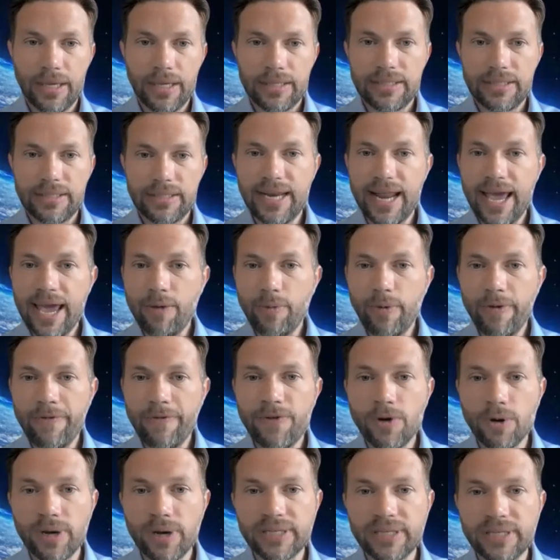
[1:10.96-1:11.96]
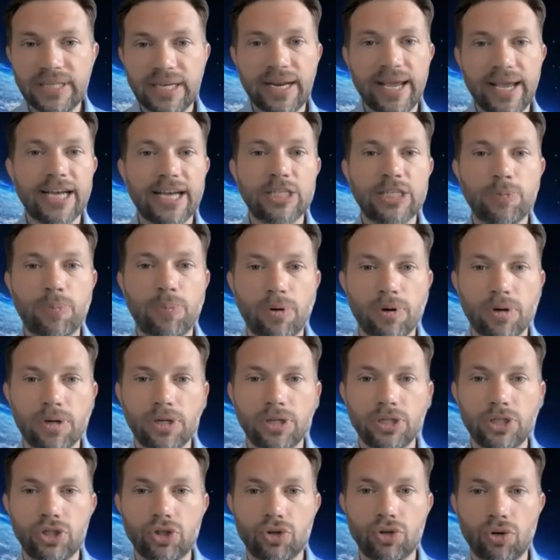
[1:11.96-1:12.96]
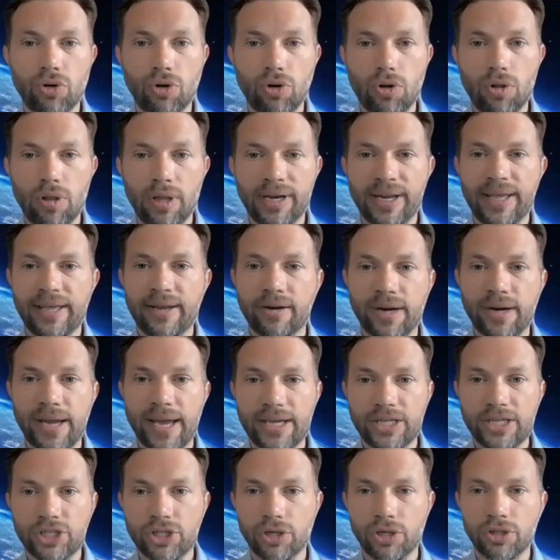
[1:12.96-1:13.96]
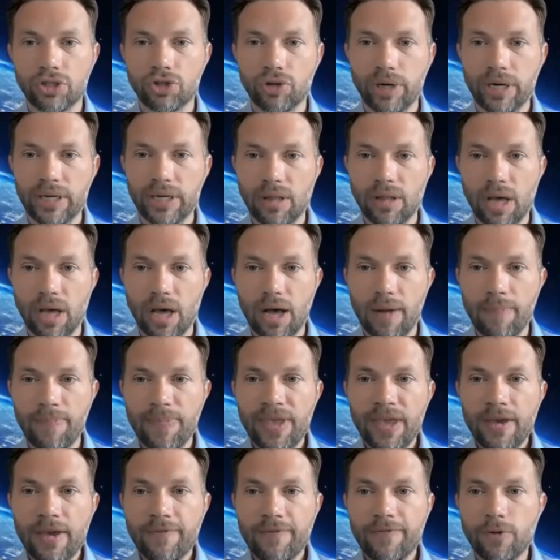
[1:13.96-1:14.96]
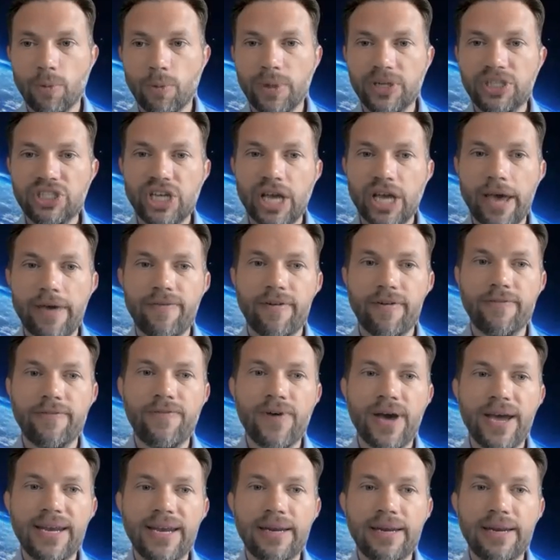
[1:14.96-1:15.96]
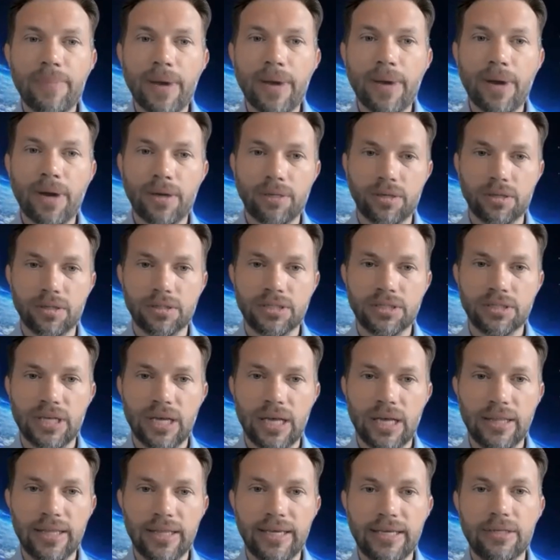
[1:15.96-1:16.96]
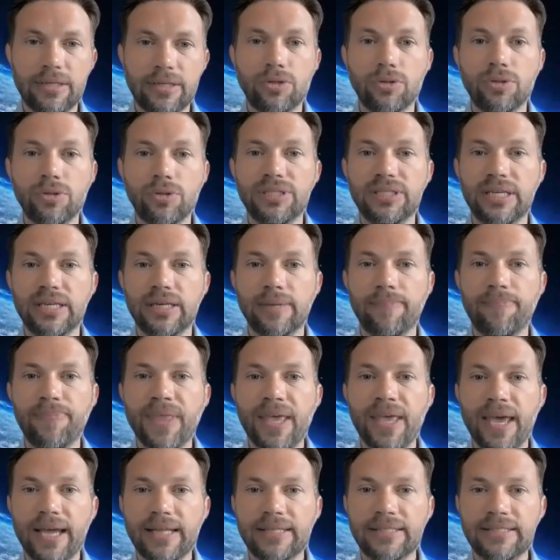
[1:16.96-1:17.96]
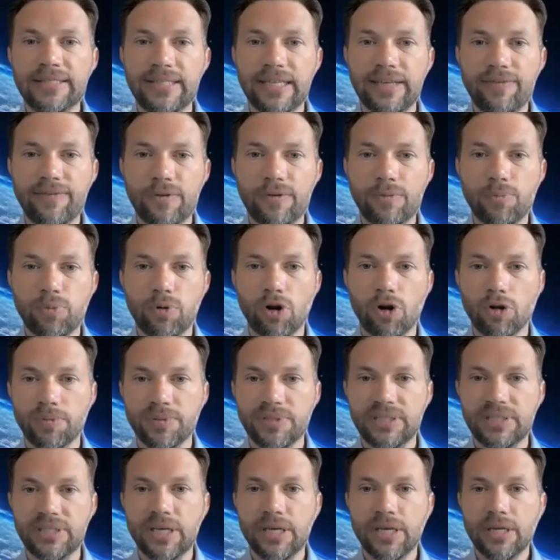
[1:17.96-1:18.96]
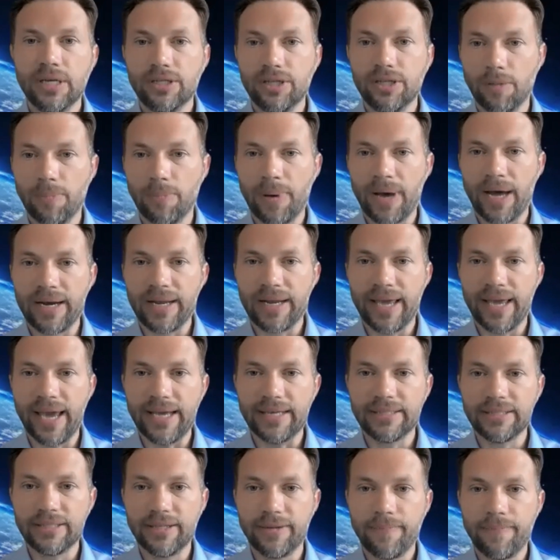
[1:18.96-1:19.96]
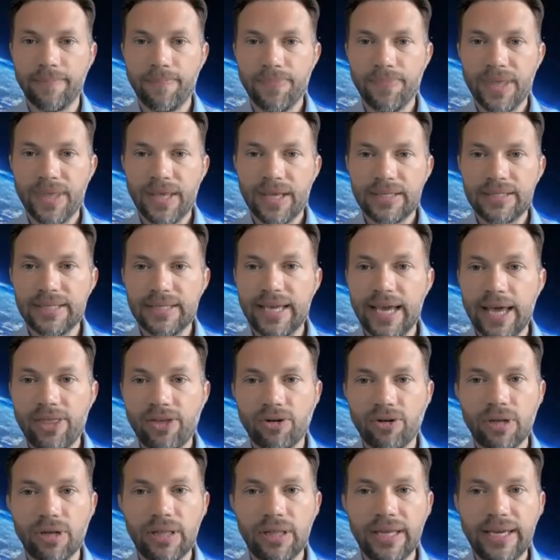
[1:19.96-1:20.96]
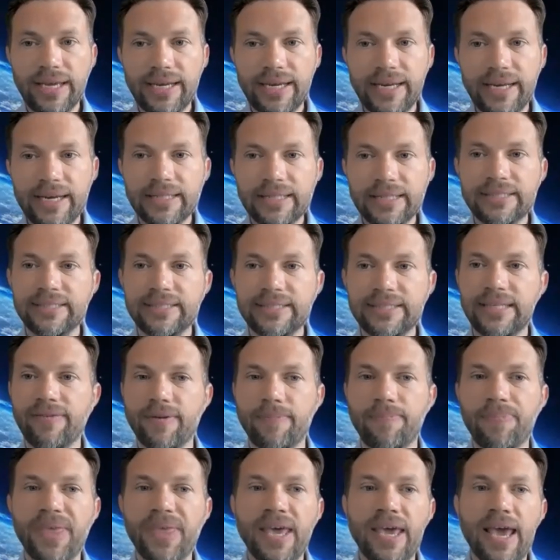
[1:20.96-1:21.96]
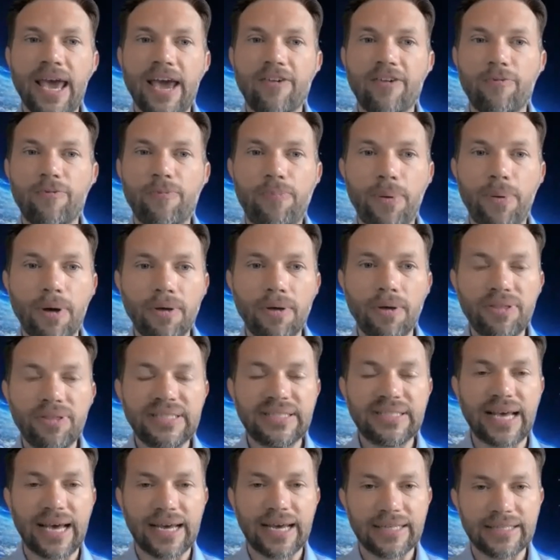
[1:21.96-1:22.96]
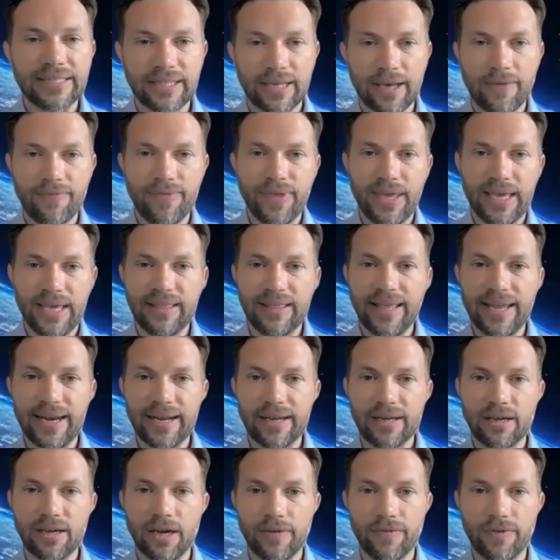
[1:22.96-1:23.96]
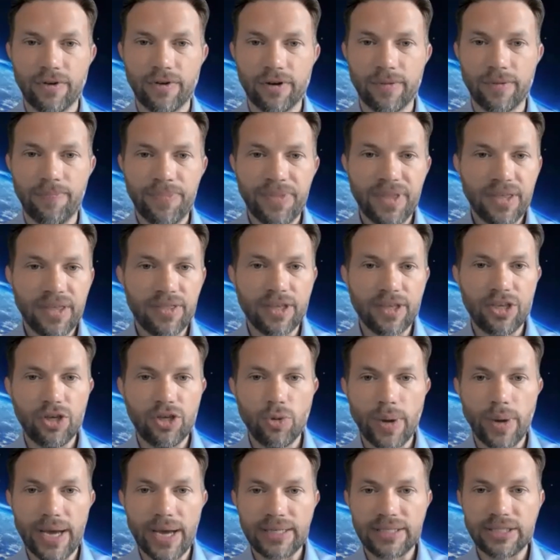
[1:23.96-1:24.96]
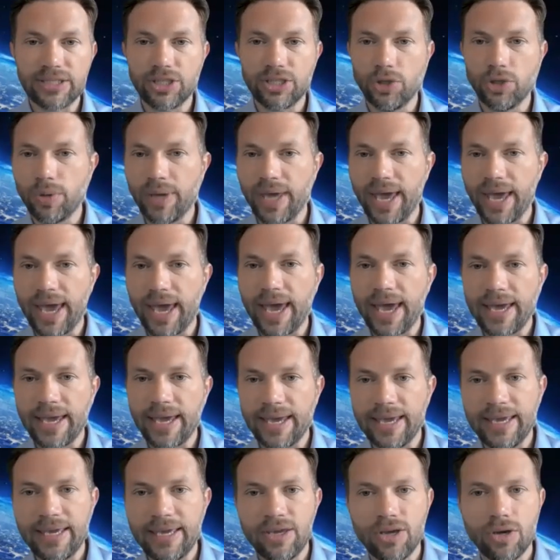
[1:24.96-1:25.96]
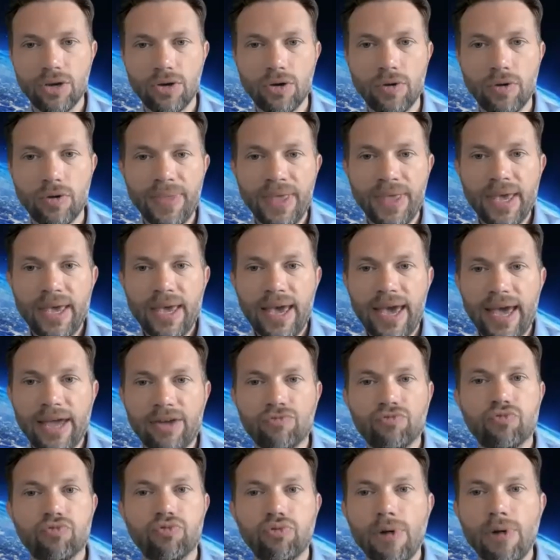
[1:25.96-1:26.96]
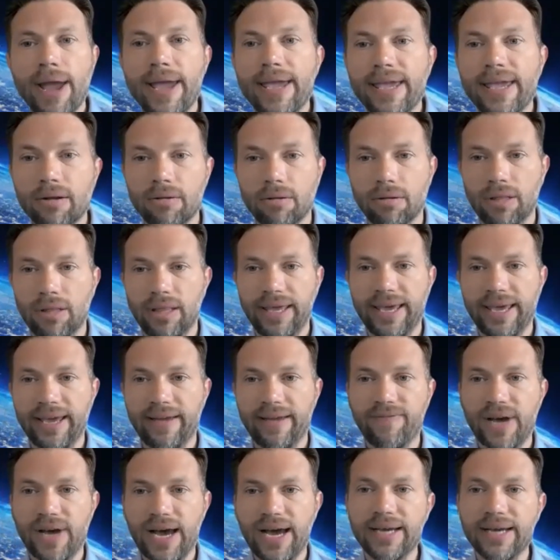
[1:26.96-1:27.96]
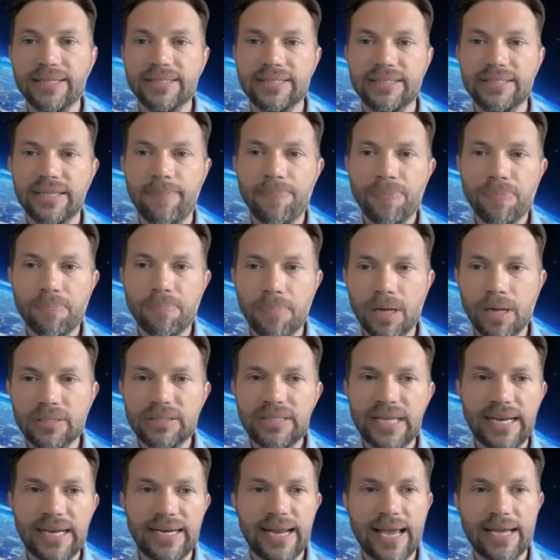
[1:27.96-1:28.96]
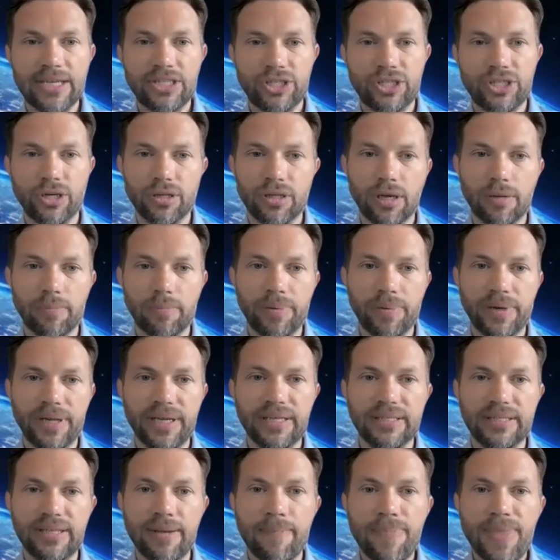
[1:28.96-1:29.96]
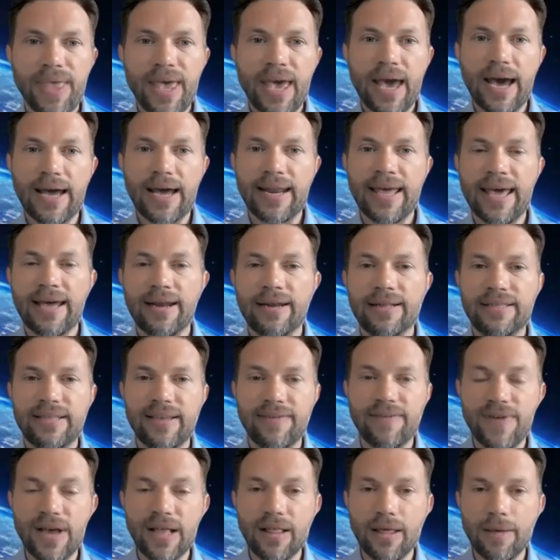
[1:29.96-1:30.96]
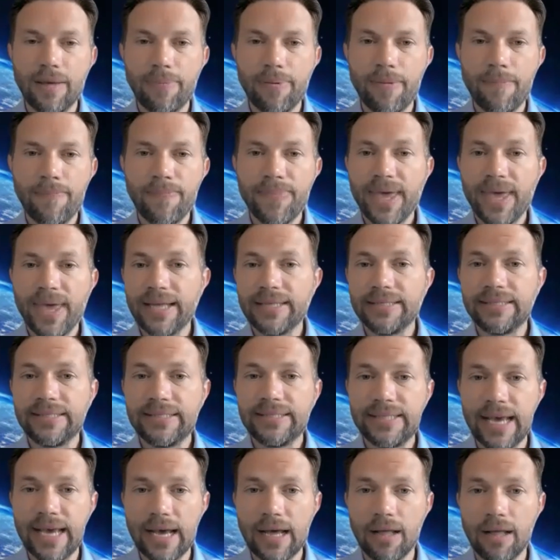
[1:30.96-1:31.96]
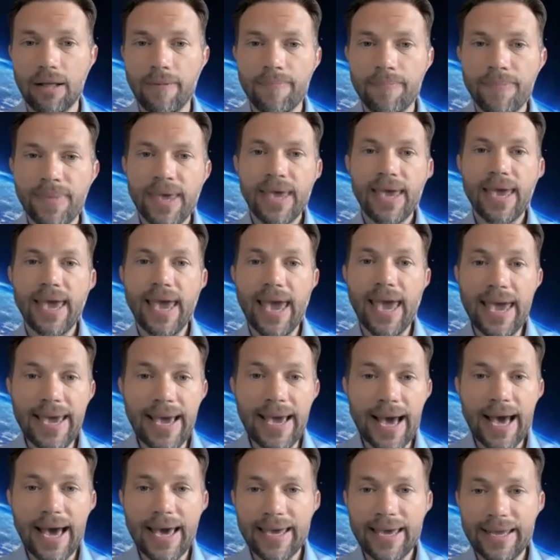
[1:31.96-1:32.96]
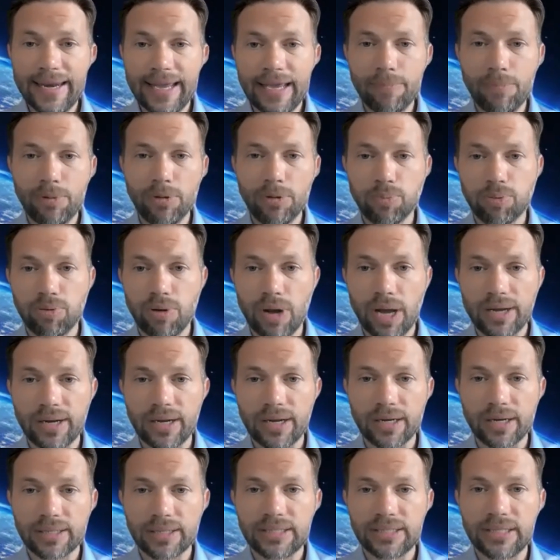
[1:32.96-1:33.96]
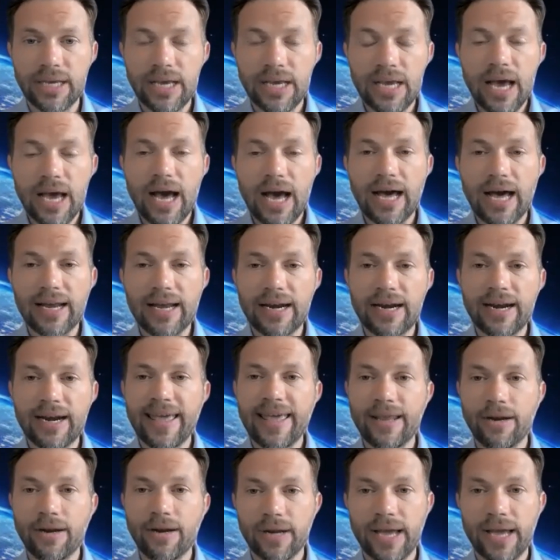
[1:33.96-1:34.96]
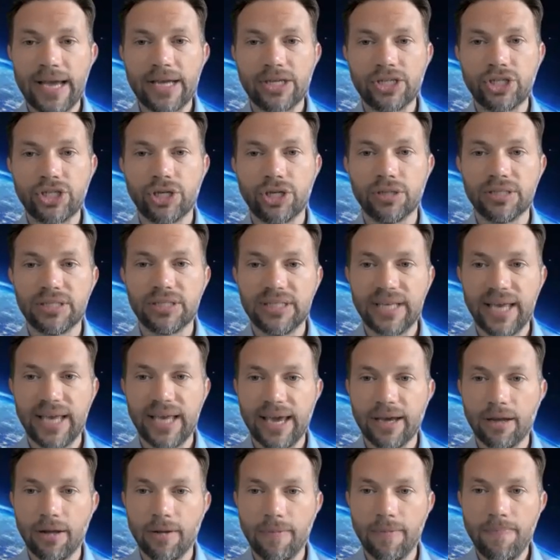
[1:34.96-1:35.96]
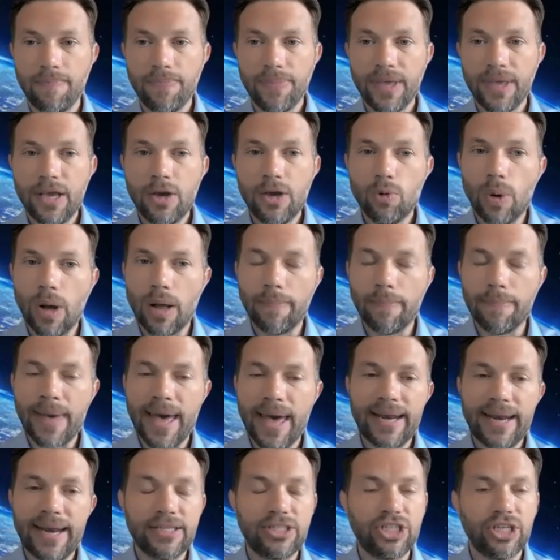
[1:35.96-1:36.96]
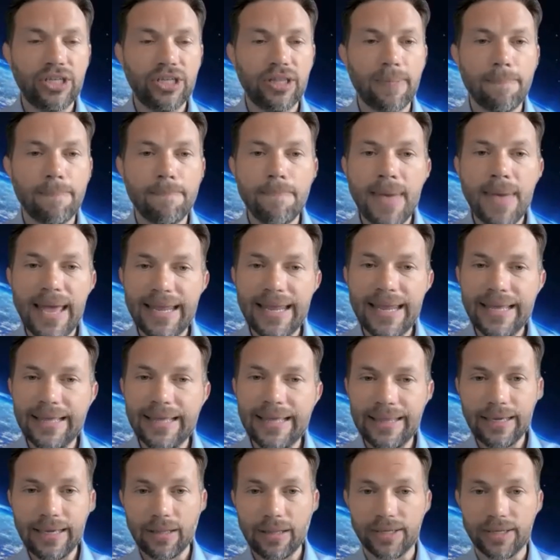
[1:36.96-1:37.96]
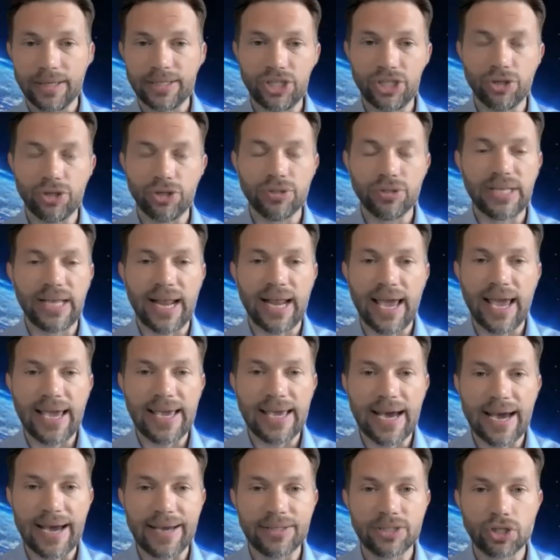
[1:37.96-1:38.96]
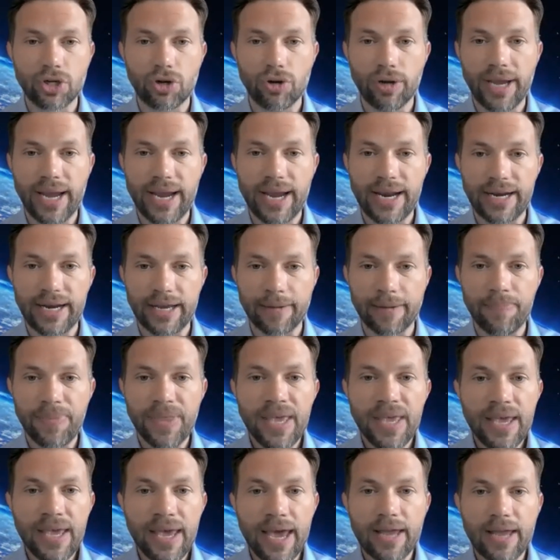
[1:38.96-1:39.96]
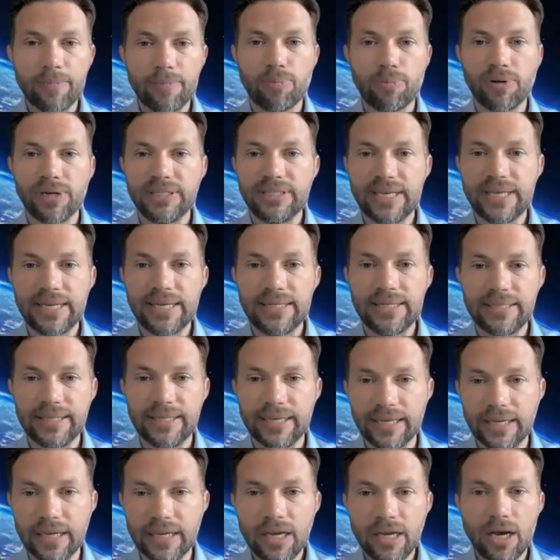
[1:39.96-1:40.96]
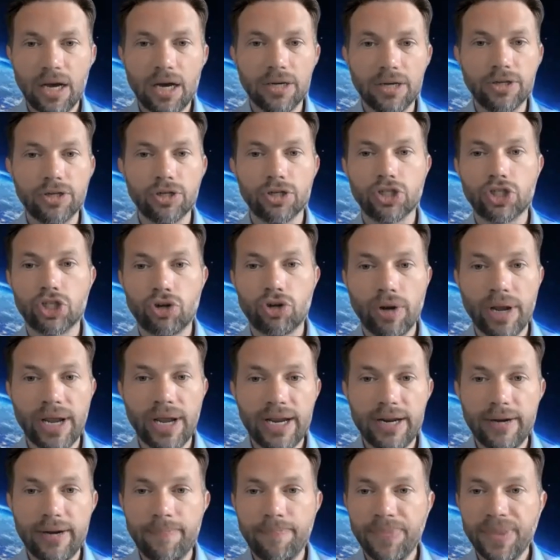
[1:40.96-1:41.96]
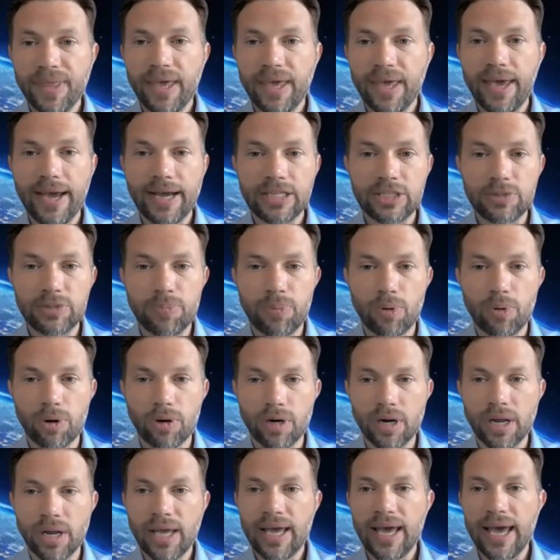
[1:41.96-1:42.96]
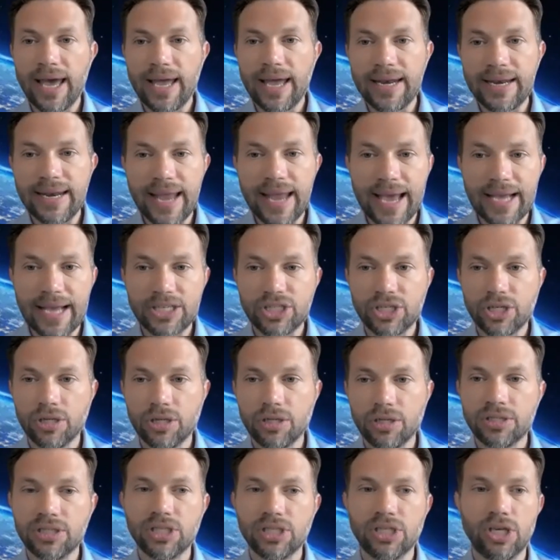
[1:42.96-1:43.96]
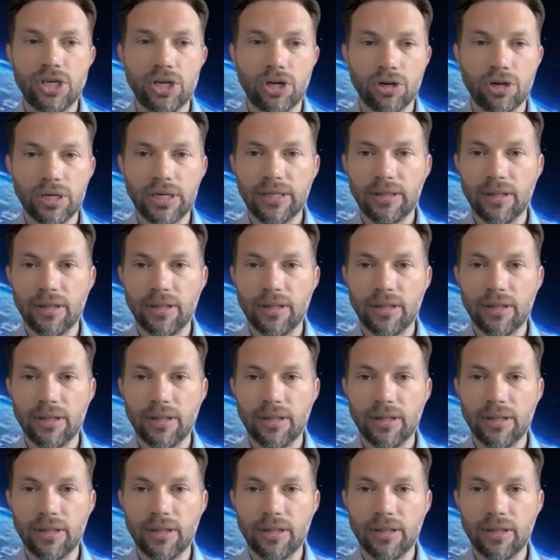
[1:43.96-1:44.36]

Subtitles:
Today, we focus on export control and international trade law, for which I have invited my partners, Aline, Doussin, and Stephen Propst, to the podcast. Together, Aline and Stephen have both sides of the Atlantic covered, the US, UK, EU, and regularly advise multinational companies on how to develop and sell AI-enabled products on an international scale, while managing the many legal issues that AI is creating and presenting under trade, export, and national security